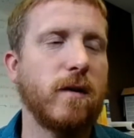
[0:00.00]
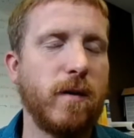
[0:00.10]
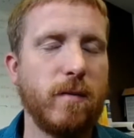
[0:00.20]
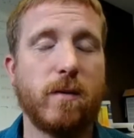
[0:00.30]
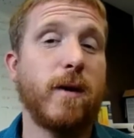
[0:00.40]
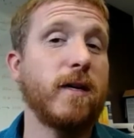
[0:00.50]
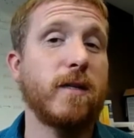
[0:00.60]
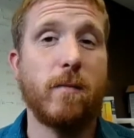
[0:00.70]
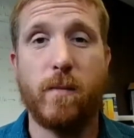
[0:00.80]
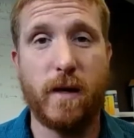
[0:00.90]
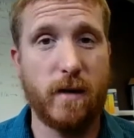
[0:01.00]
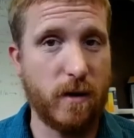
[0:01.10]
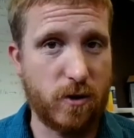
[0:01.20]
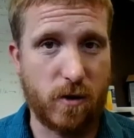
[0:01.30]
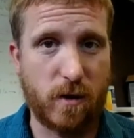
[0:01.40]
and people can buy supplemental
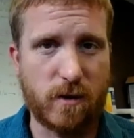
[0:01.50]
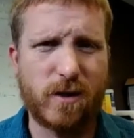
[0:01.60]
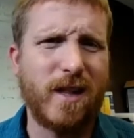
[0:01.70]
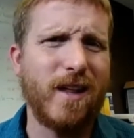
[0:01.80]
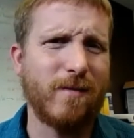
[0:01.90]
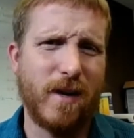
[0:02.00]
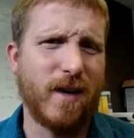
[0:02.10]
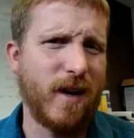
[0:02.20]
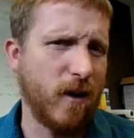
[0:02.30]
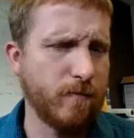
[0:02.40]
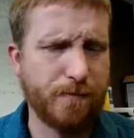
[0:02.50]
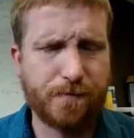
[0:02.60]
insurance. So it's not like Medicare.